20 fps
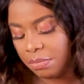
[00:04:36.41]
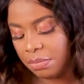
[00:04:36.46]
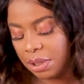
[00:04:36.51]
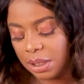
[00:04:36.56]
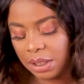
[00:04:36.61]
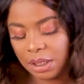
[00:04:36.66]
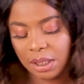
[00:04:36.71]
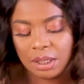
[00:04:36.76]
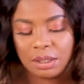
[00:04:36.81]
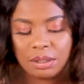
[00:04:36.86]

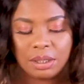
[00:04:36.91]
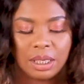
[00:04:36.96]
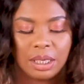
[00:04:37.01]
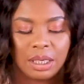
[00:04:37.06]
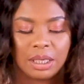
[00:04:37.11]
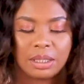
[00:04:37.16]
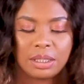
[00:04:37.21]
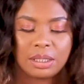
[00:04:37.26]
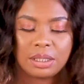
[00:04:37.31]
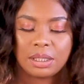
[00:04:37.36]
sealed
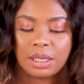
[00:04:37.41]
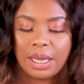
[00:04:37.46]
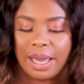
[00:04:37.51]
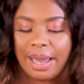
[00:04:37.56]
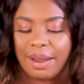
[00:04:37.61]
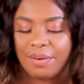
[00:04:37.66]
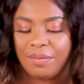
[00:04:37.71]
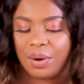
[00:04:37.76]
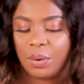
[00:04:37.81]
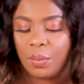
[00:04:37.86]
it
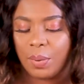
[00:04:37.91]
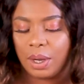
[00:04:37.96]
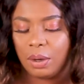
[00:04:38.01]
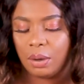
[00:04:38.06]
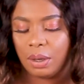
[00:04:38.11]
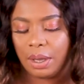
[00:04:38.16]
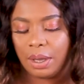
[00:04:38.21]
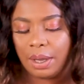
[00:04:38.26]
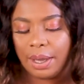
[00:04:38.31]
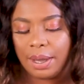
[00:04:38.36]
everywhere
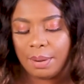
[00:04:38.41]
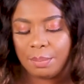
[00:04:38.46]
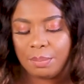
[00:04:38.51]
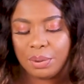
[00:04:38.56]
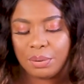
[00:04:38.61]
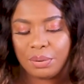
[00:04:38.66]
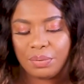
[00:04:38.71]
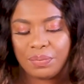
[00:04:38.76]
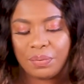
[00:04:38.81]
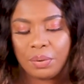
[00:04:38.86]
okay yeah
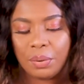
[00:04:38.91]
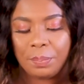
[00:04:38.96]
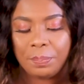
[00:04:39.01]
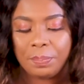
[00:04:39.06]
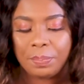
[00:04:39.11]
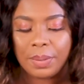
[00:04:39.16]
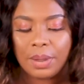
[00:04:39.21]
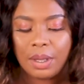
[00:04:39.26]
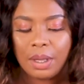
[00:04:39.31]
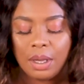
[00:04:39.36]
beautiful
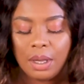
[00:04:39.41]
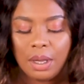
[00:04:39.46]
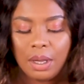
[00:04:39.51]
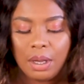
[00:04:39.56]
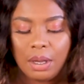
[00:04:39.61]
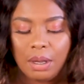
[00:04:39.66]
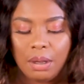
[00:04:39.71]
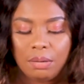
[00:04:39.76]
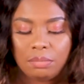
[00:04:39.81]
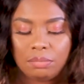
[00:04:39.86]

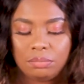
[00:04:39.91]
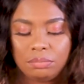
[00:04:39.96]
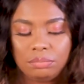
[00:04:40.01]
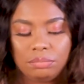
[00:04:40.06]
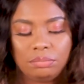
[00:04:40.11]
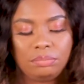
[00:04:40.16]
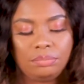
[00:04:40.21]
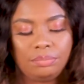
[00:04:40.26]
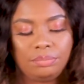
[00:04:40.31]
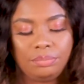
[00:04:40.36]

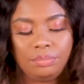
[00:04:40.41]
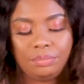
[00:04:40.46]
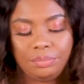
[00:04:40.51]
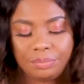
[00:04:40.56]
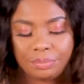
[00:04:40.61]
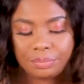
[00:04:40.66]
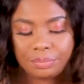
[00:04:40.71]
mm.